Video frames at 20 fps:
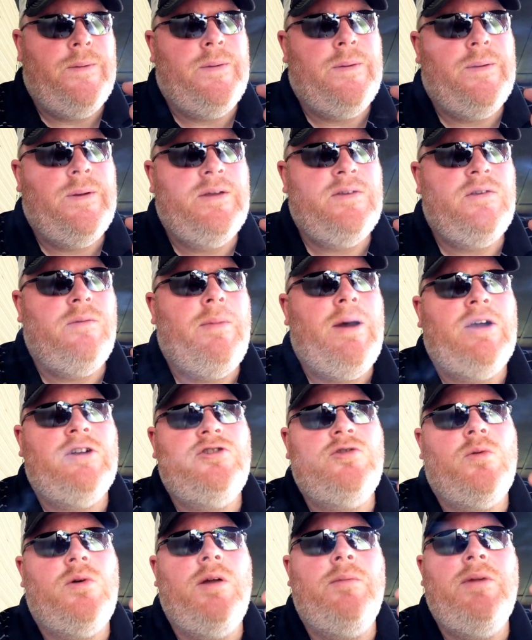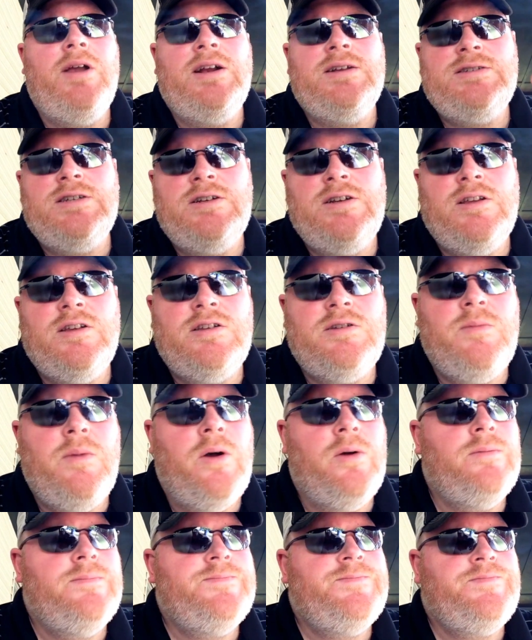It's about 20 minutes into the
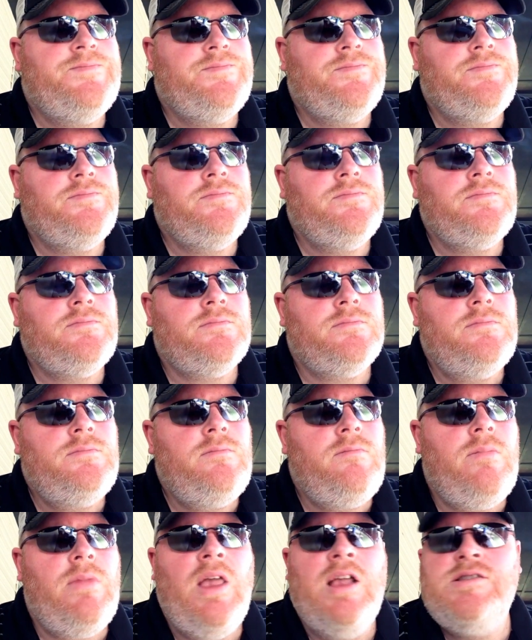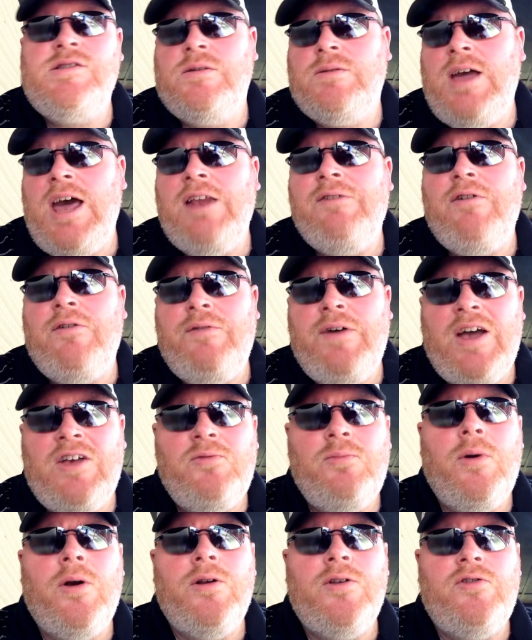smoke. It's a kind of a
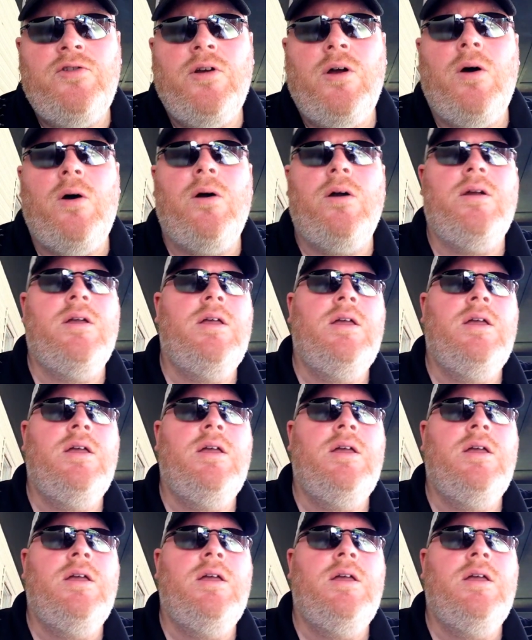fast burning cigar.